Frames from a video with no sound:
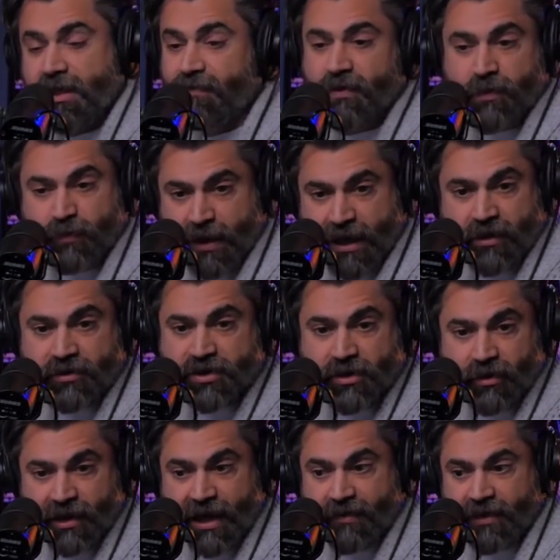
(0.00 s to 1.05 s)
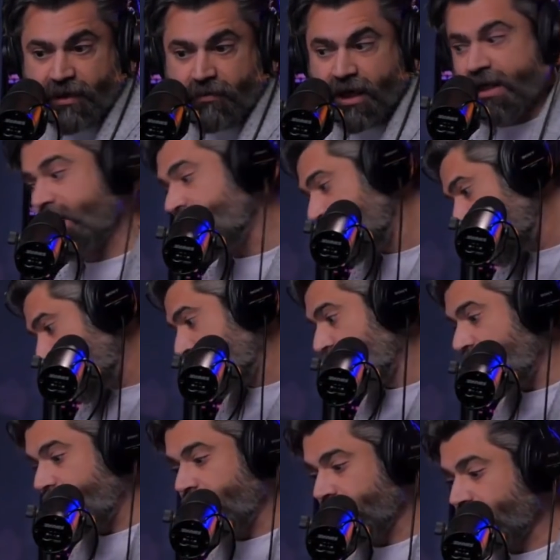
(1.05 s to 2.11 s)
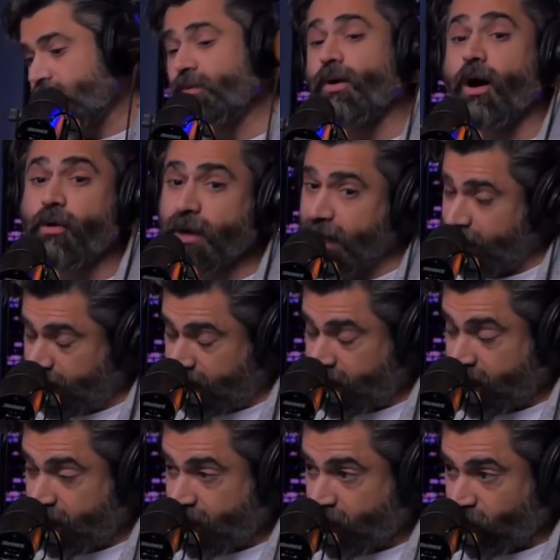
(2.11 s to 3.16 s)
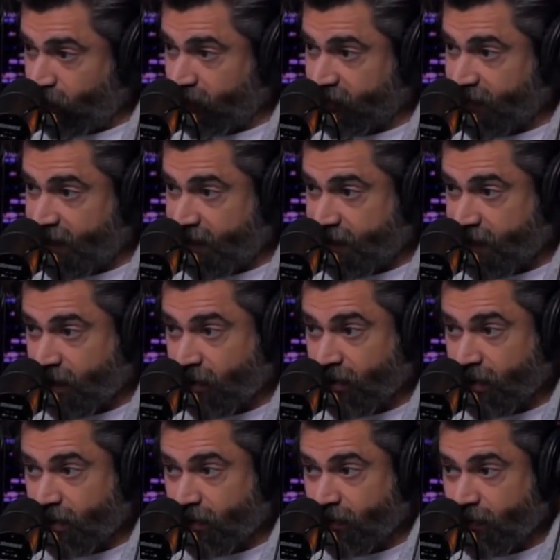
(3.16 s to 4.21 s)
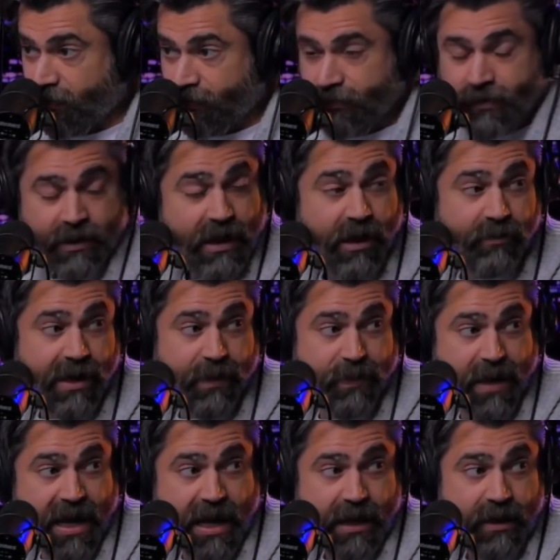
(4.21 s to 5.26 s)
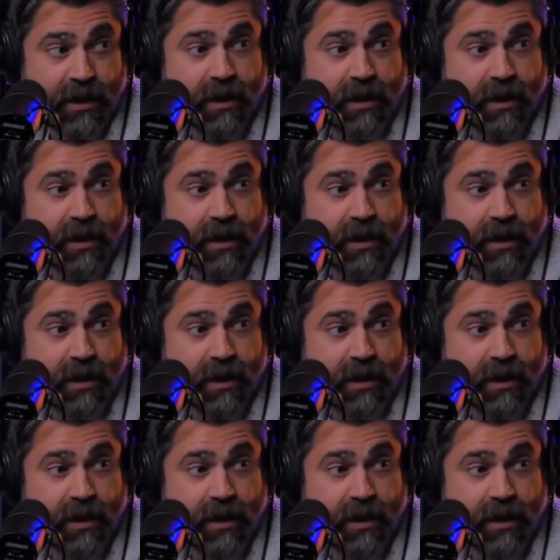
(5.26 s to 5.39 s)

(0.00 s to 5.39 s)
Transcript: And if their parents don't have any money, well, Rogan will take care of you. How about that?